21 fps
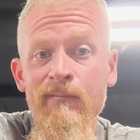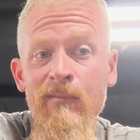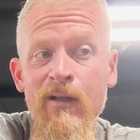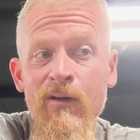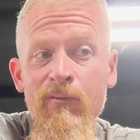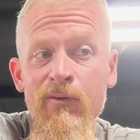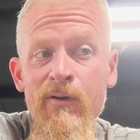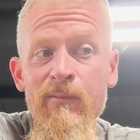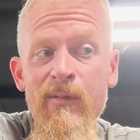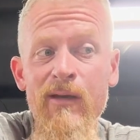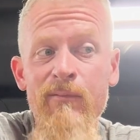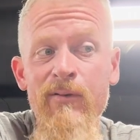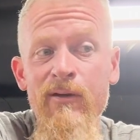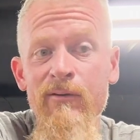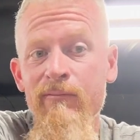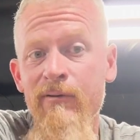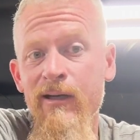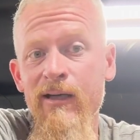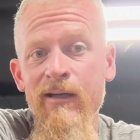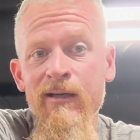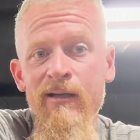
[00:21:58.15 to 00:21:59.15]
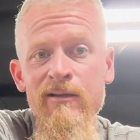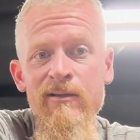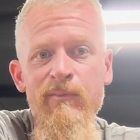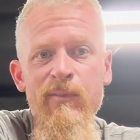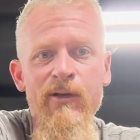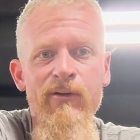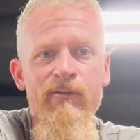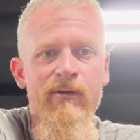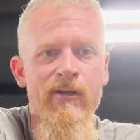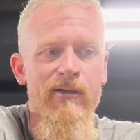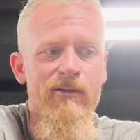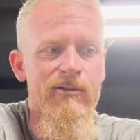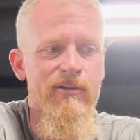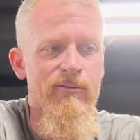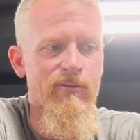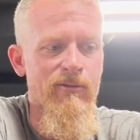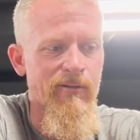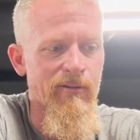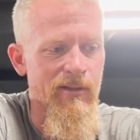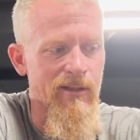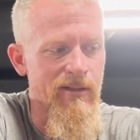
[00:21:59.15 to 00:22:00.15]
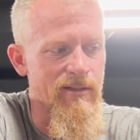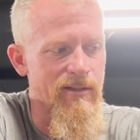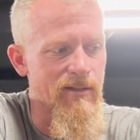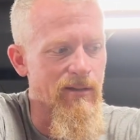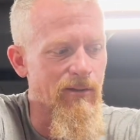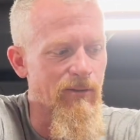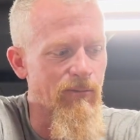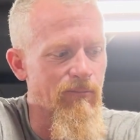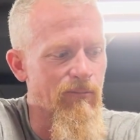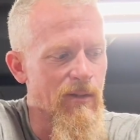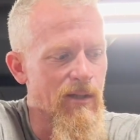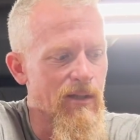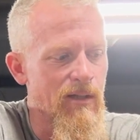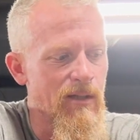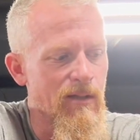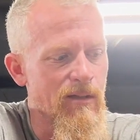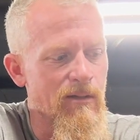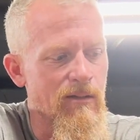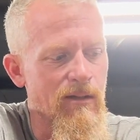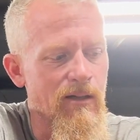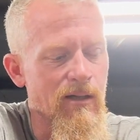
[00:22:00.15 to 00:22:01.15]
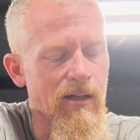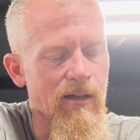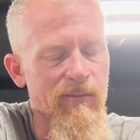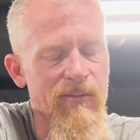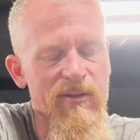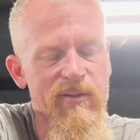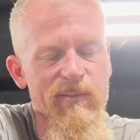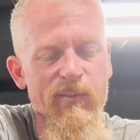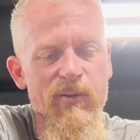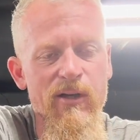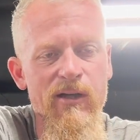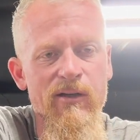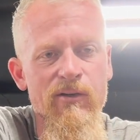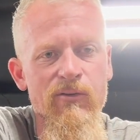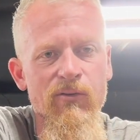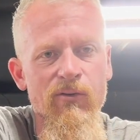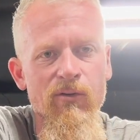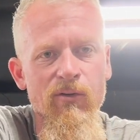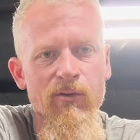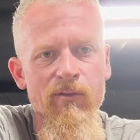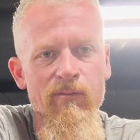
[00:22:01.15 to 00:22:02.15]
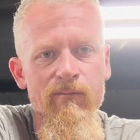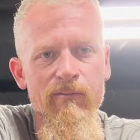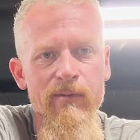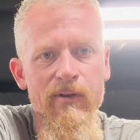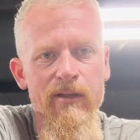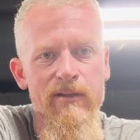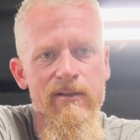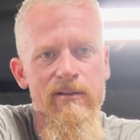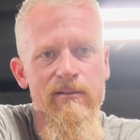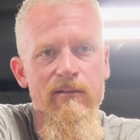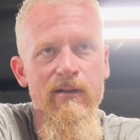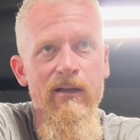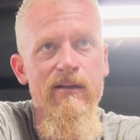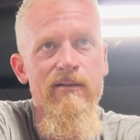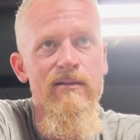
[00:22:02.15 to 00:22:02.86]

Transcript: we may be rigging his boat here shortly. So it's pretty cool. It's neat